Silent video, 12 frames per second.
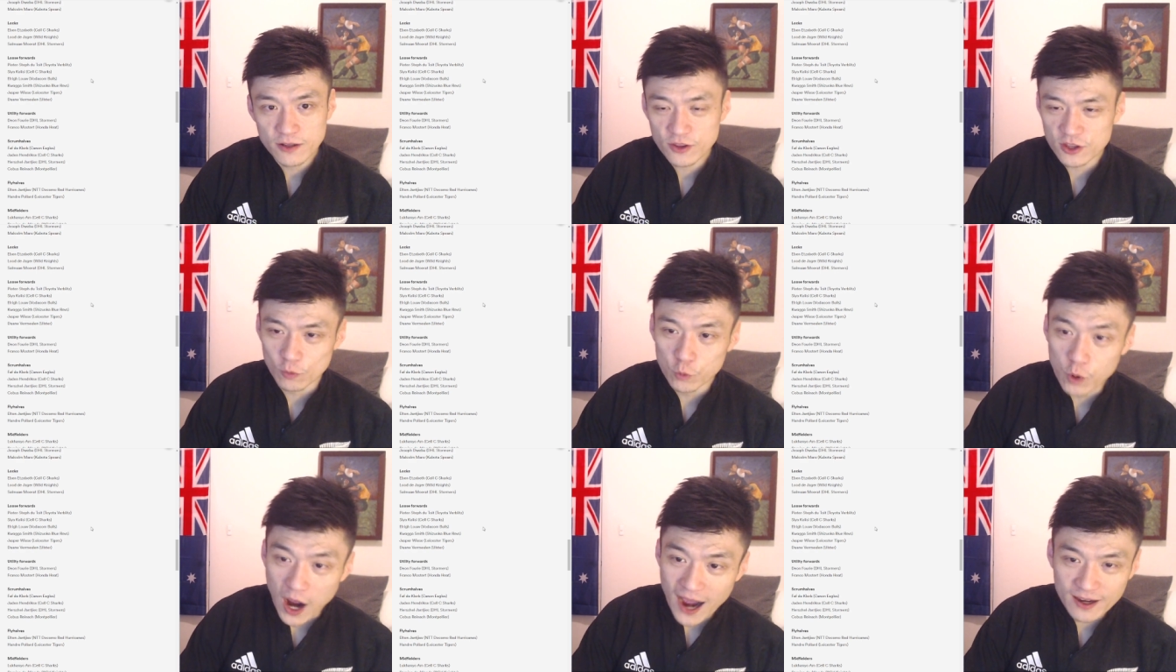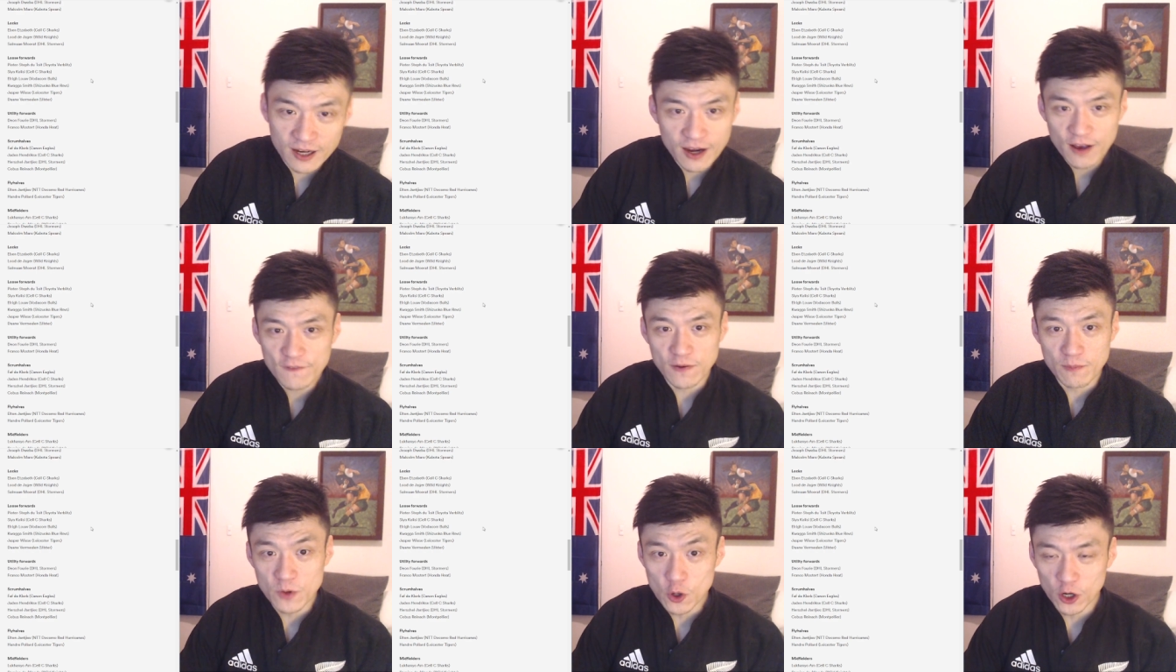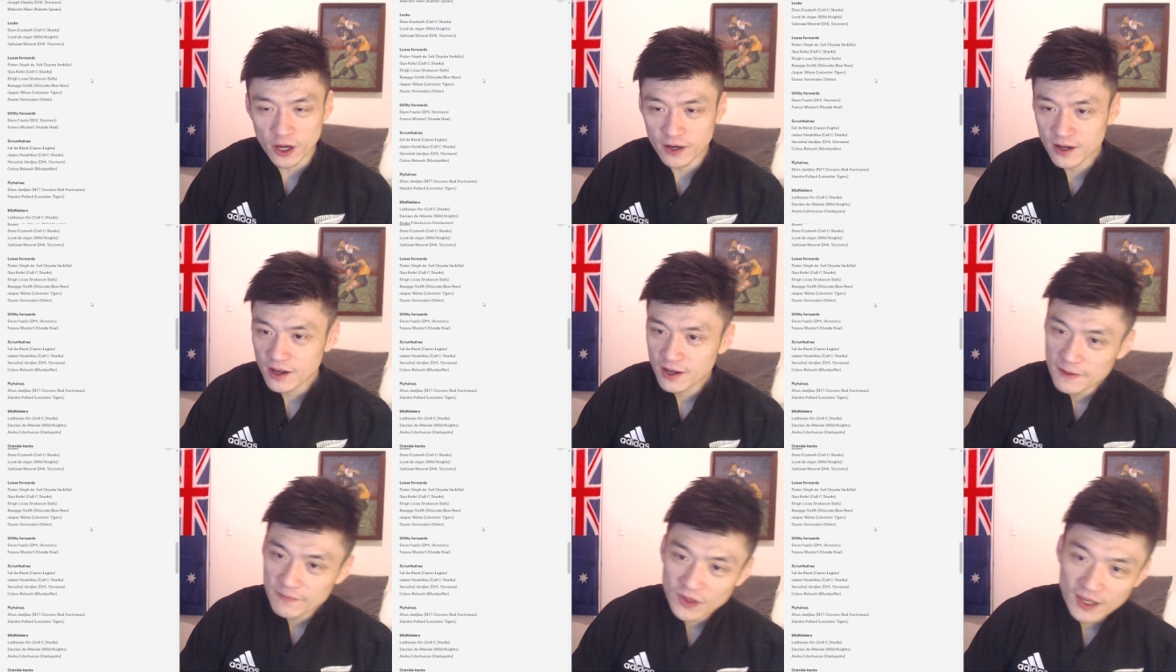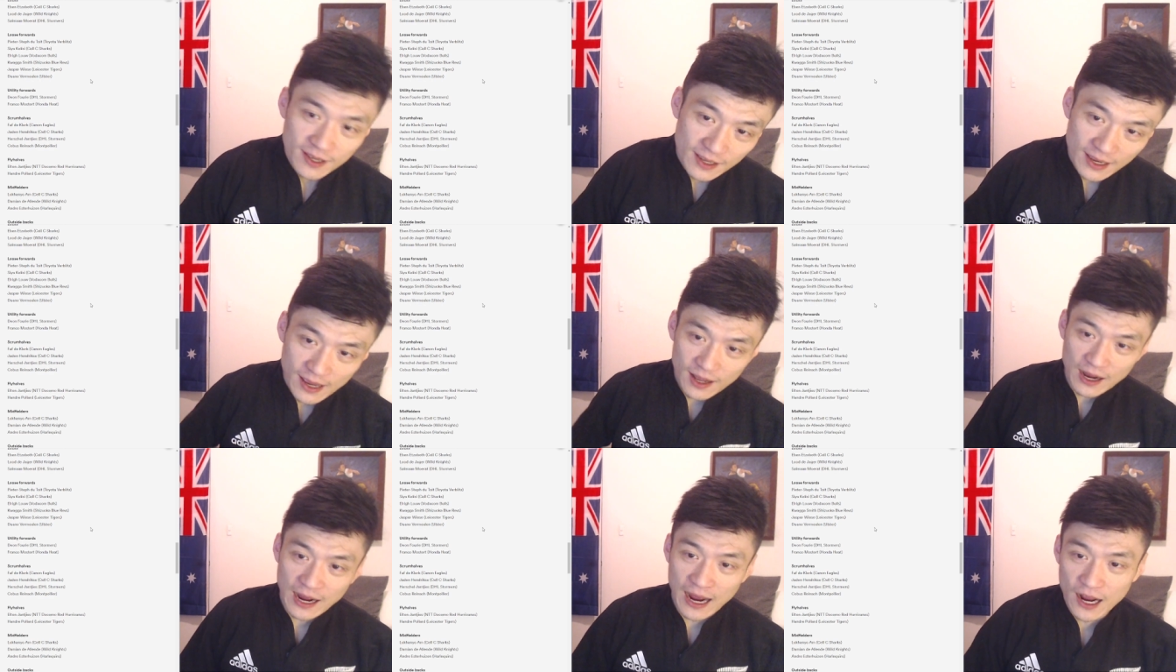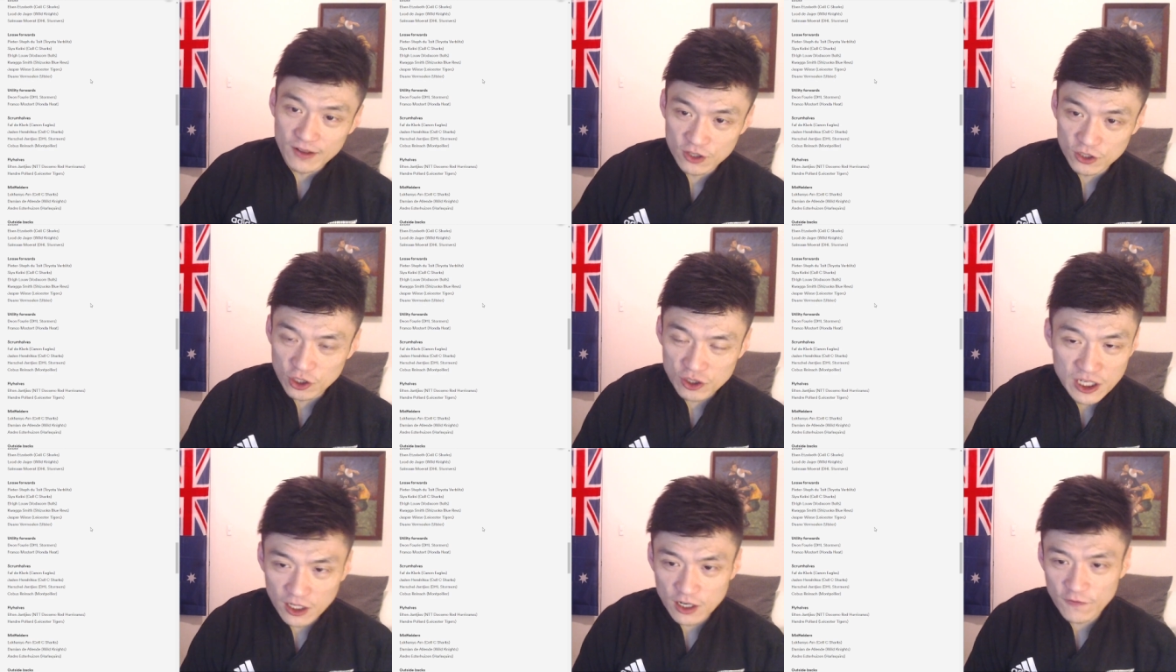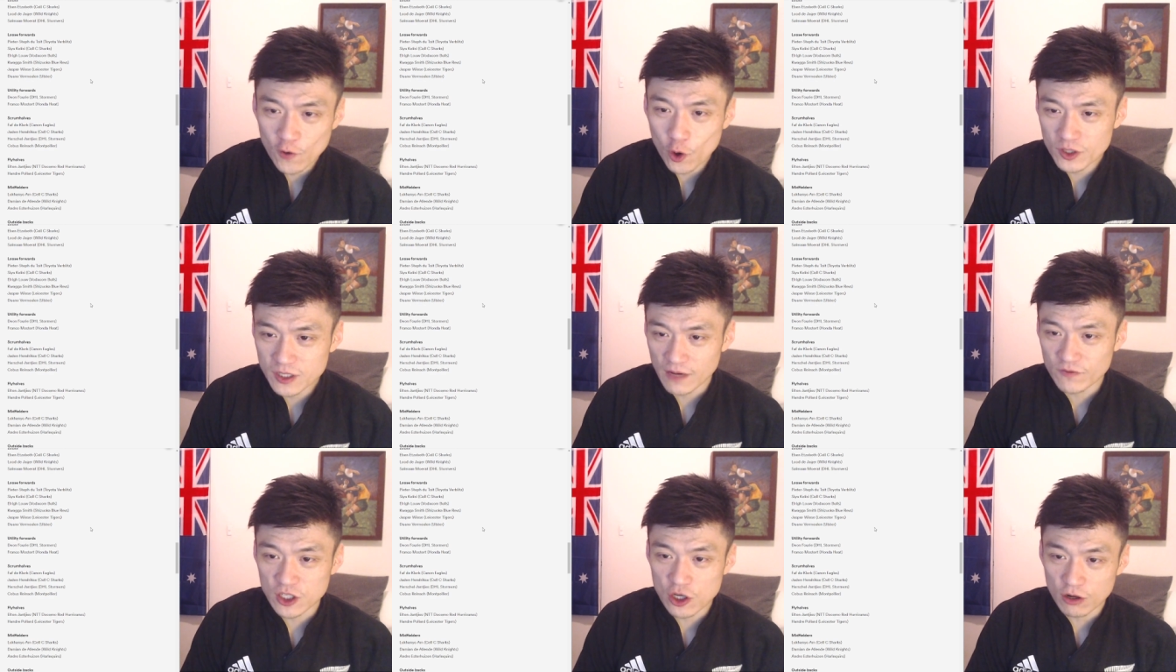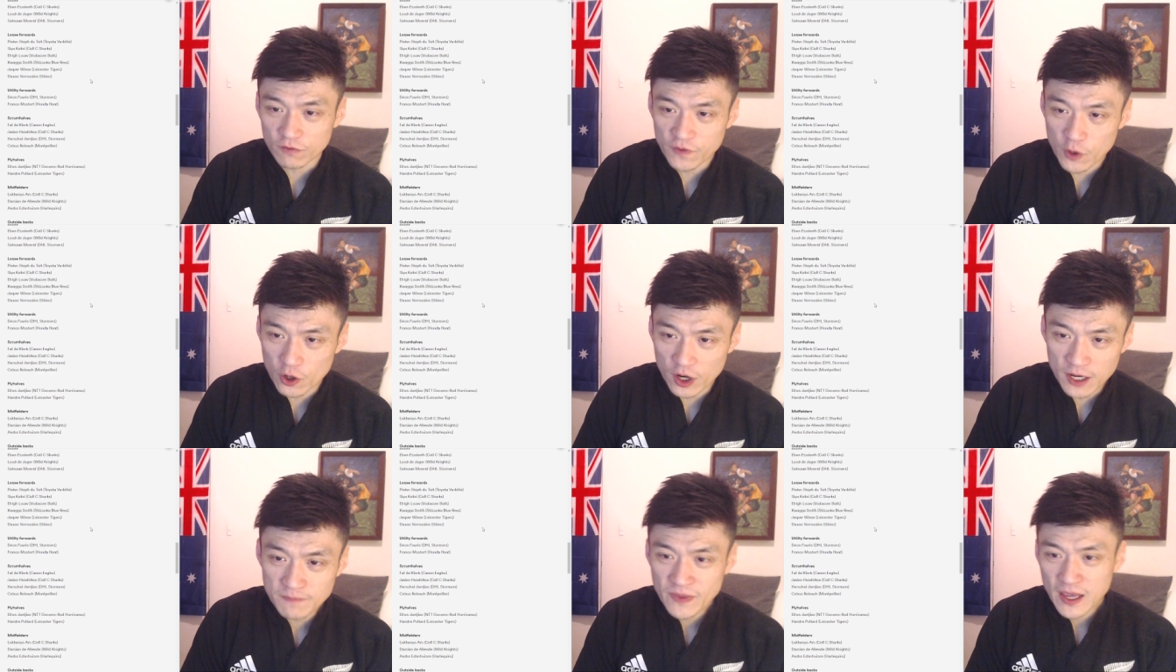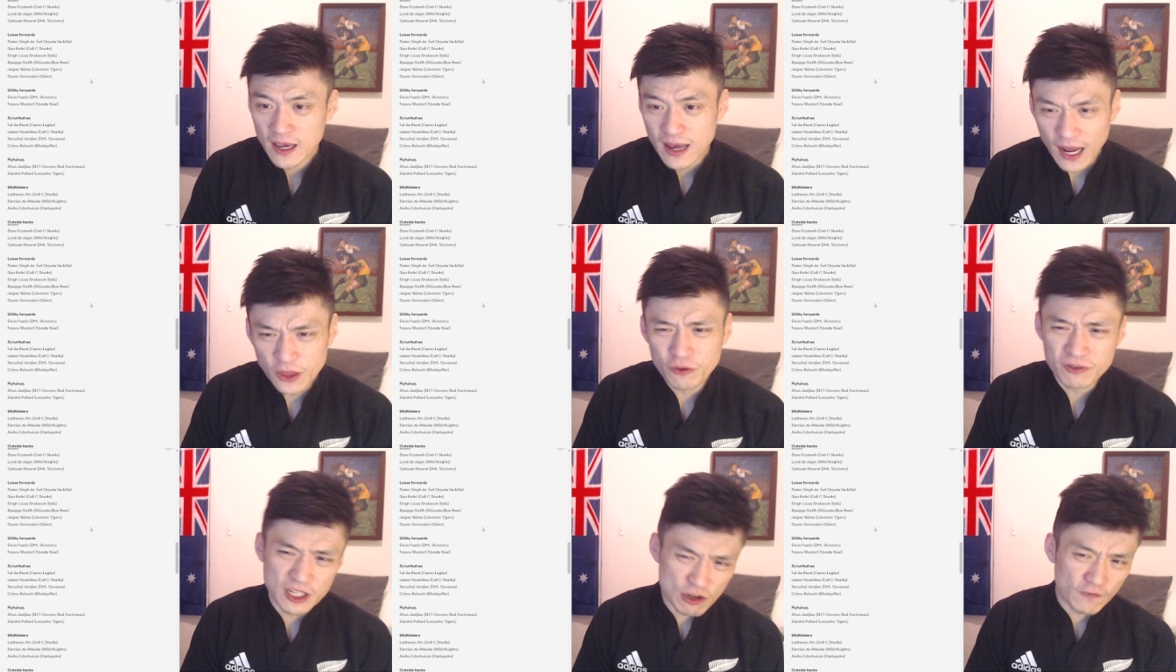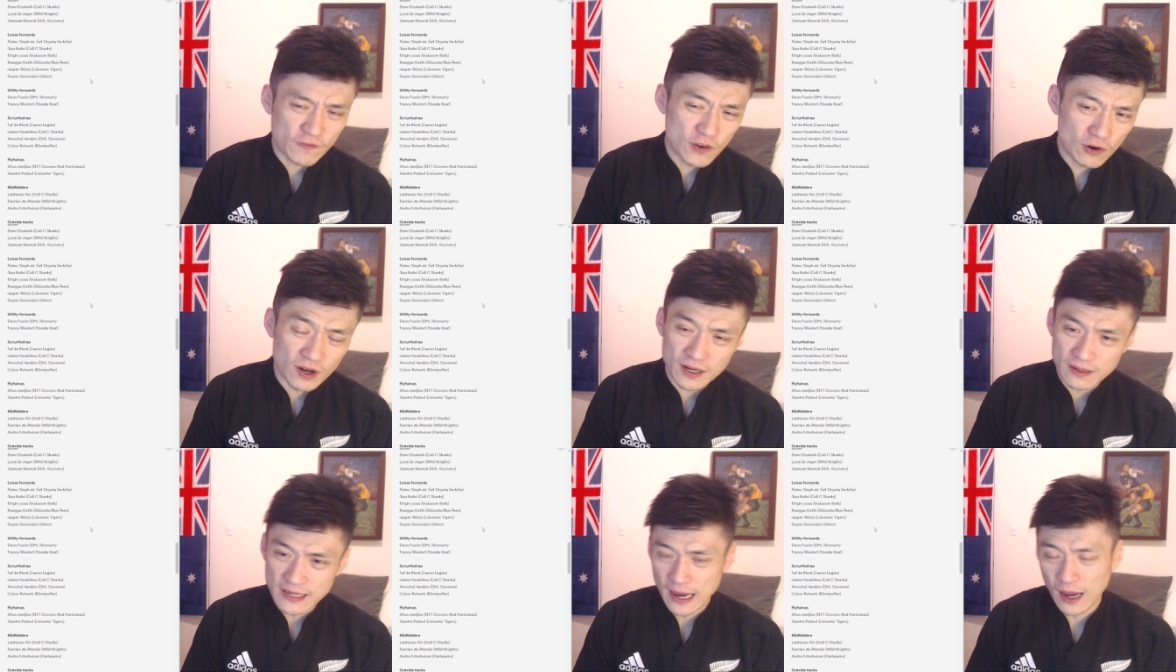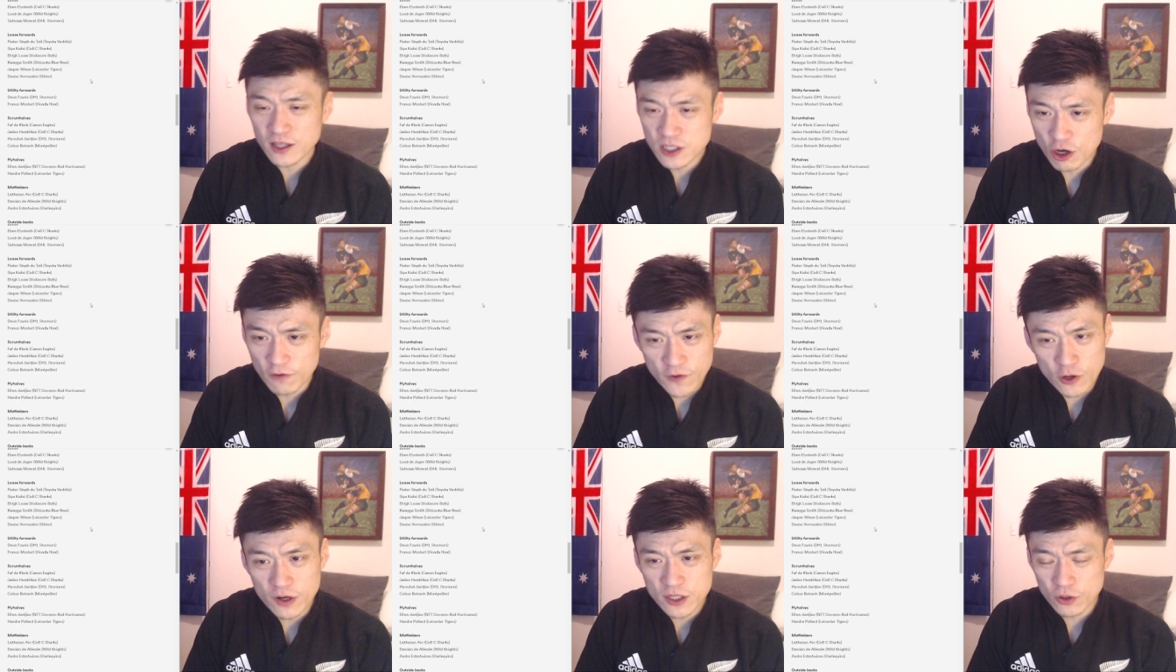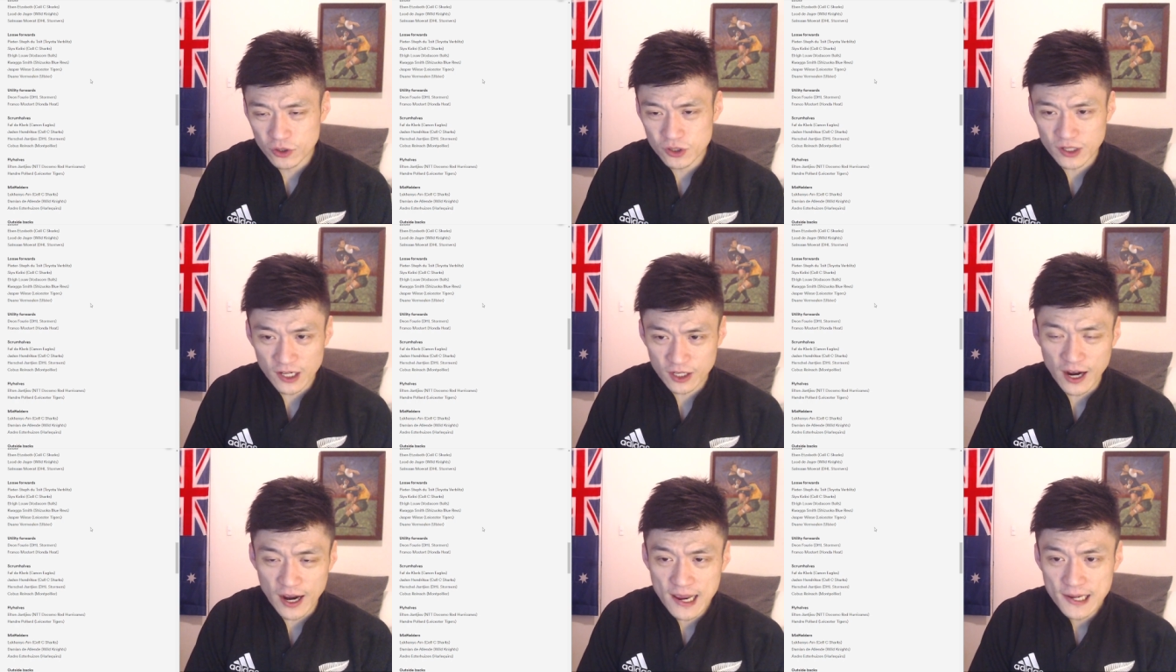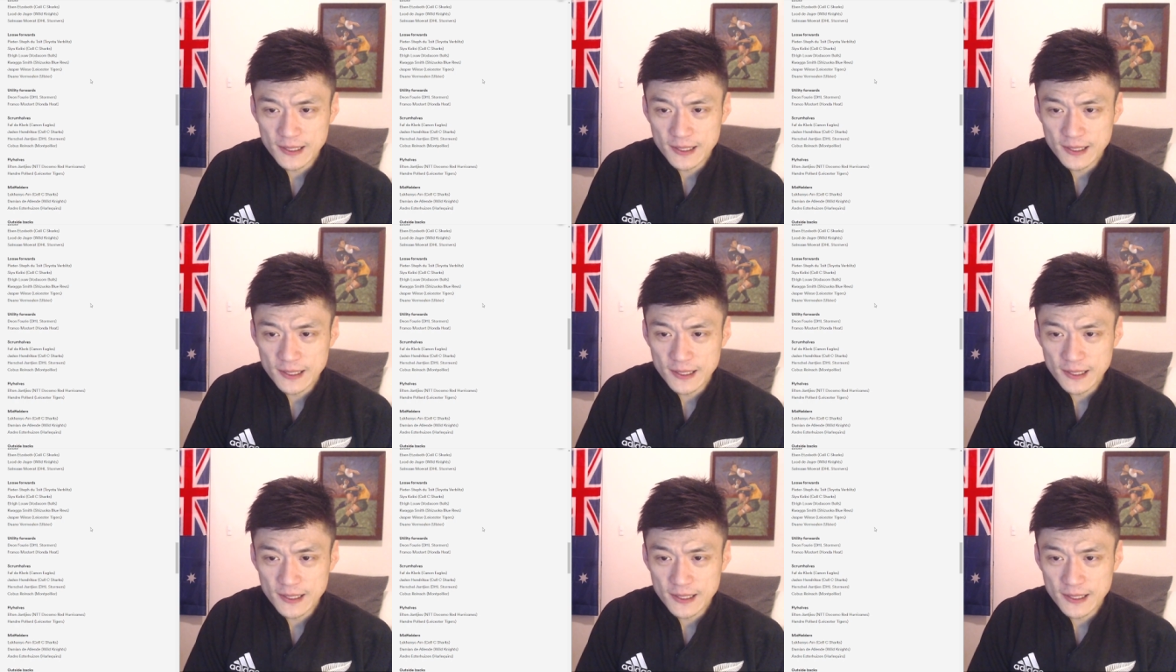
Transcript: The Rock, Vermeulen. And in the utility forwards, I have Dion Fury. I thought Dion Fury is also another guy.